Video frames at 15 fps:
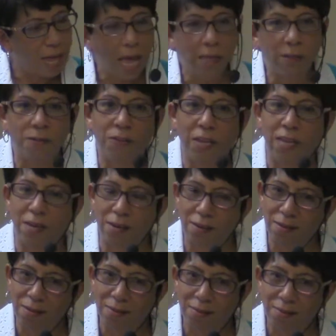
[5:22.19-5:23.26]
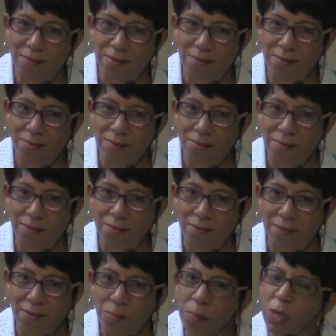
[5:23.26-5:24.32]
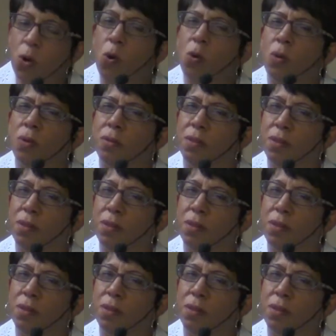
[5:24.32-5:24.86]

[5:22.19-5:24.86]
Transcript: elevated? Behold.